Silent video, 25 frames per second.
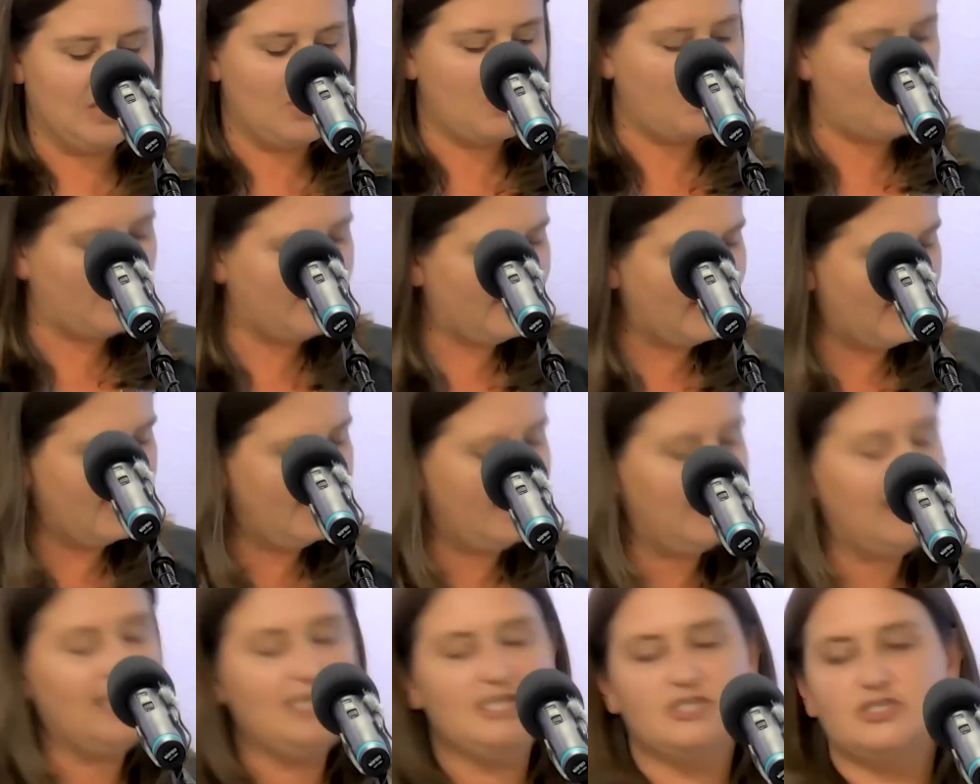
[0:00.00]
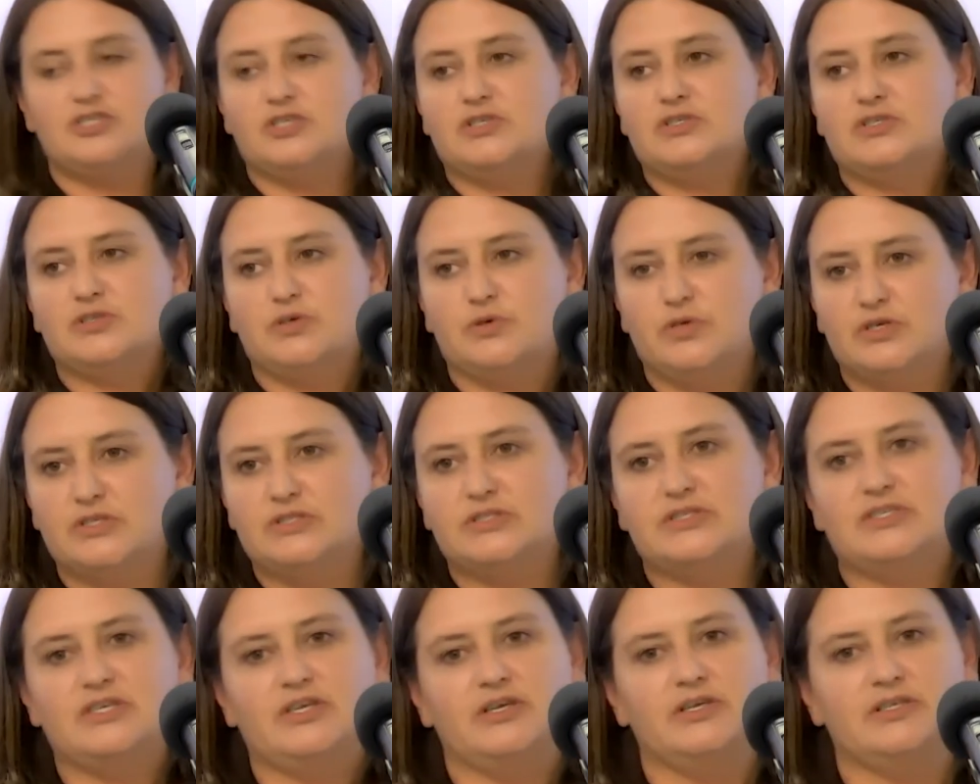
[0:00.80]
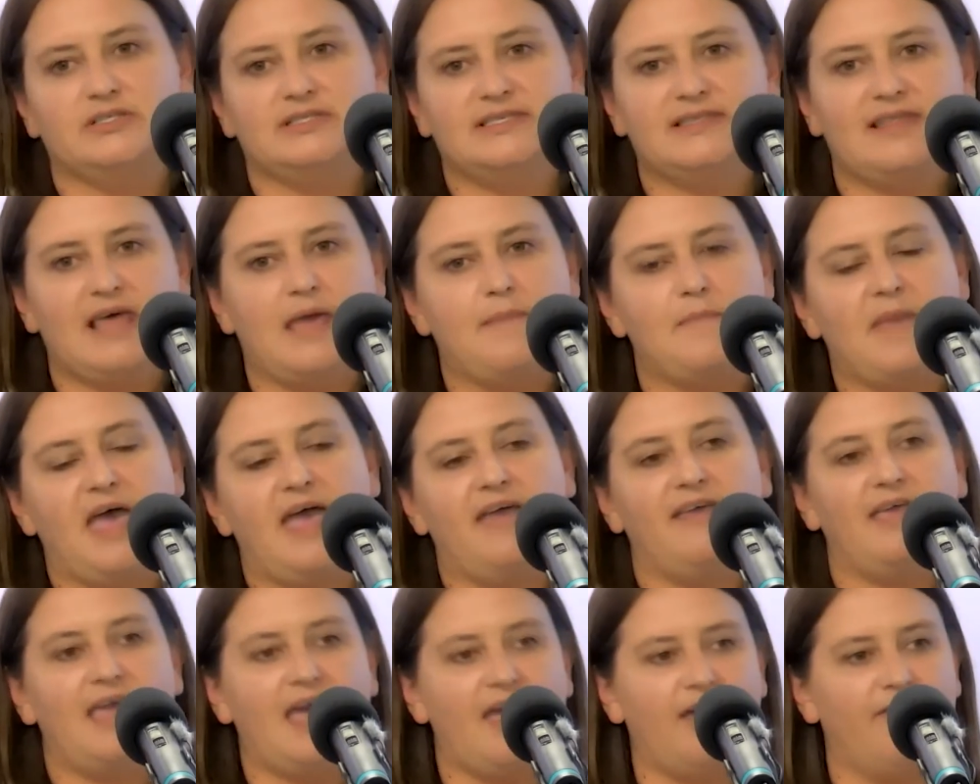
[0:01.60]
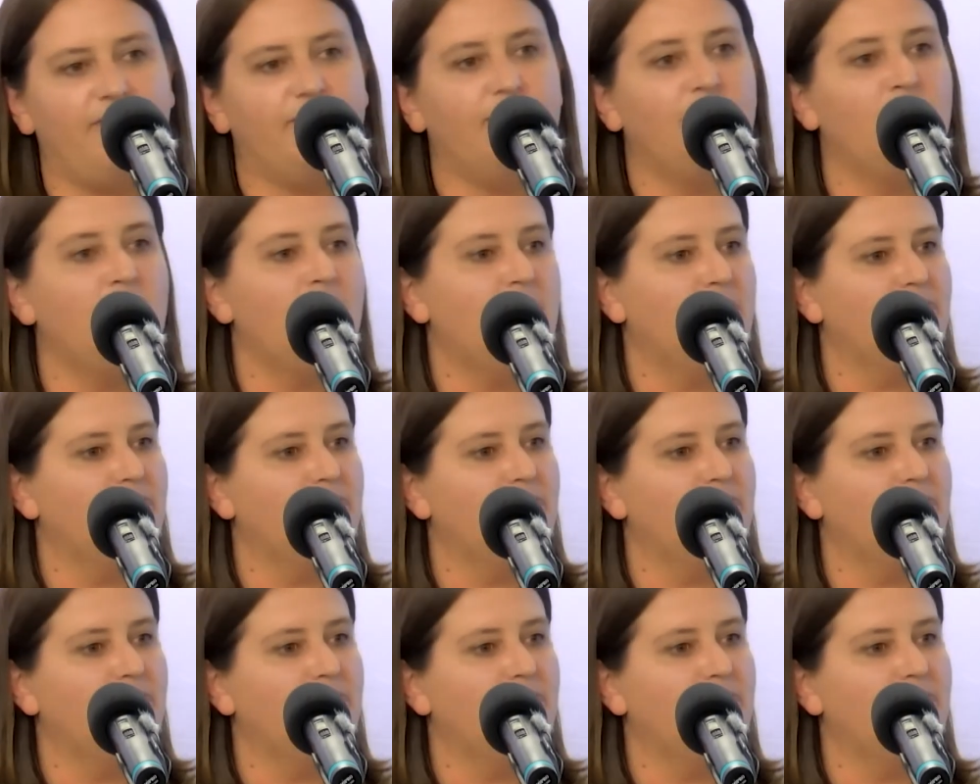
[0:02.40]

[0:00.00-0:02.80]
with any issues or concerns they may have